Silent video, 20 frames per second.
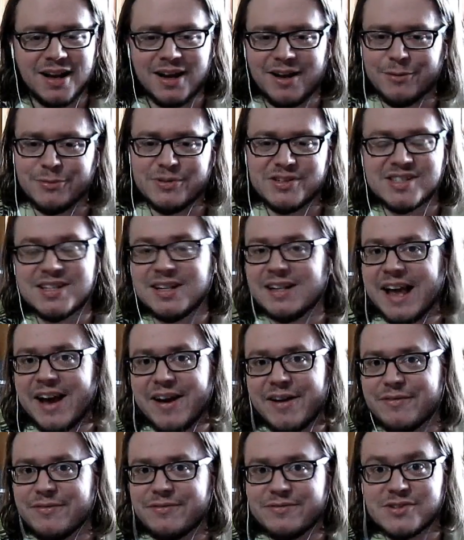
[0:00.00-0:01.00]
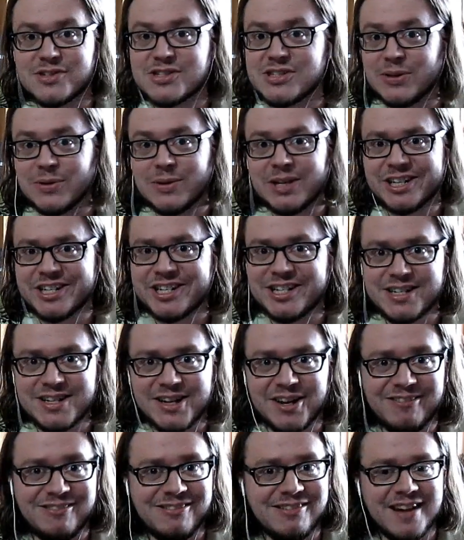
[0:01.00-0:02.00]
We still have Seol
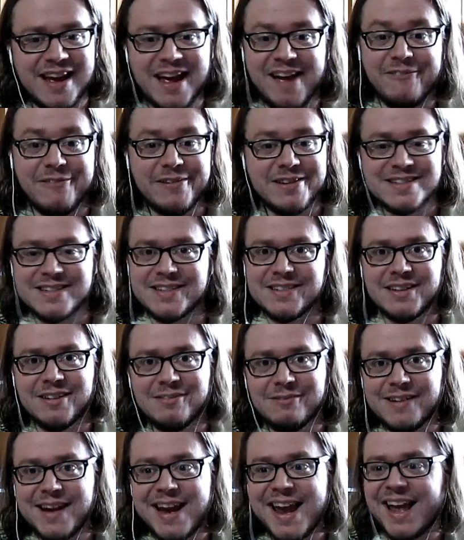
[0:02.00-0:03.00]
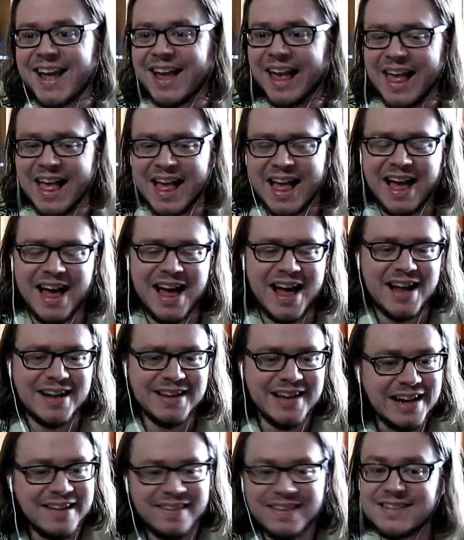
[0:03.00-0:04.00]
Ashido every single week, and
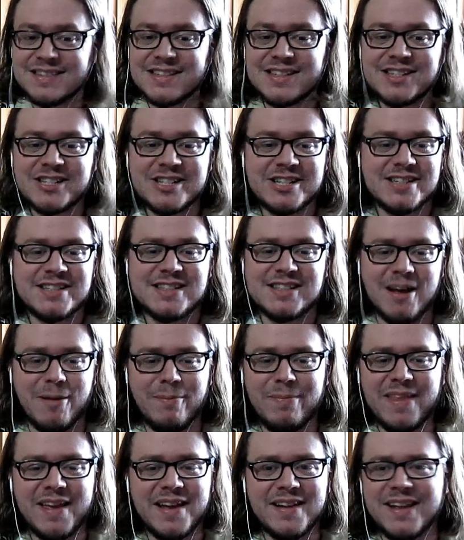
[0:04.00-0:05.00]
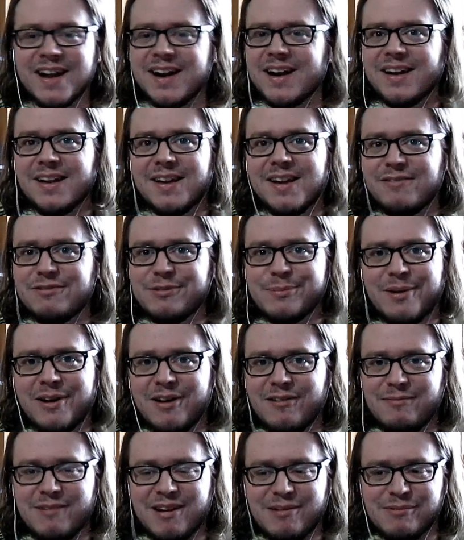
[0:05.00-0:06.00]
yeah, this is just something that I love
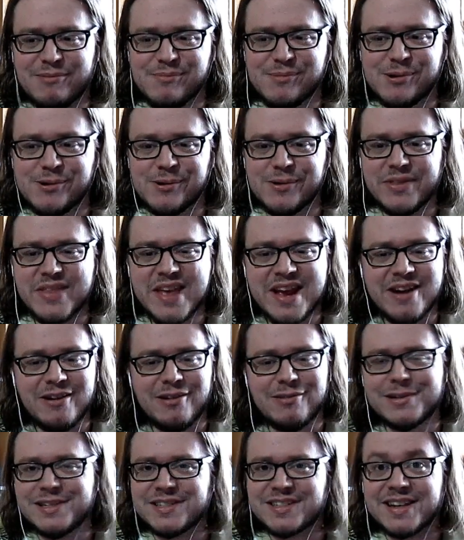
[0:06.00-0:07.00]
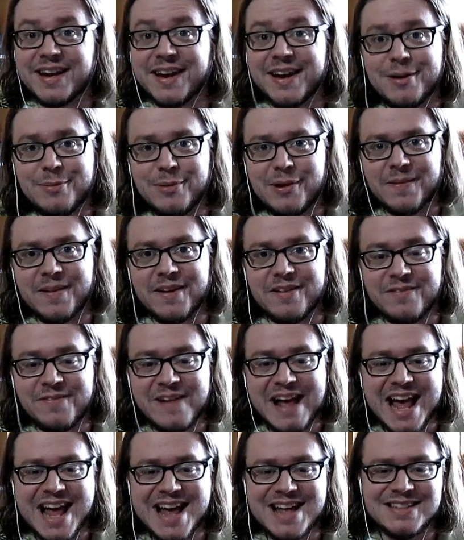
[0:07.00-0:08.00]
about Mamamoo. They always care about their
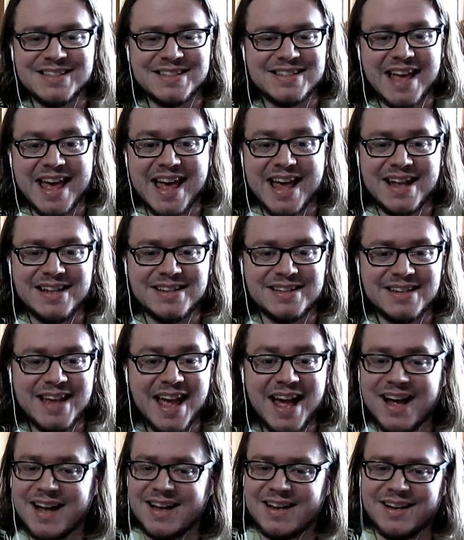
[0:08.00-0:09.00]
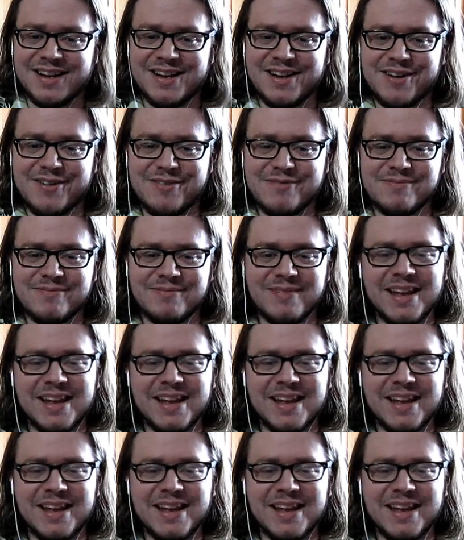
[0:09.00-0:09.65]
fans, and yeah,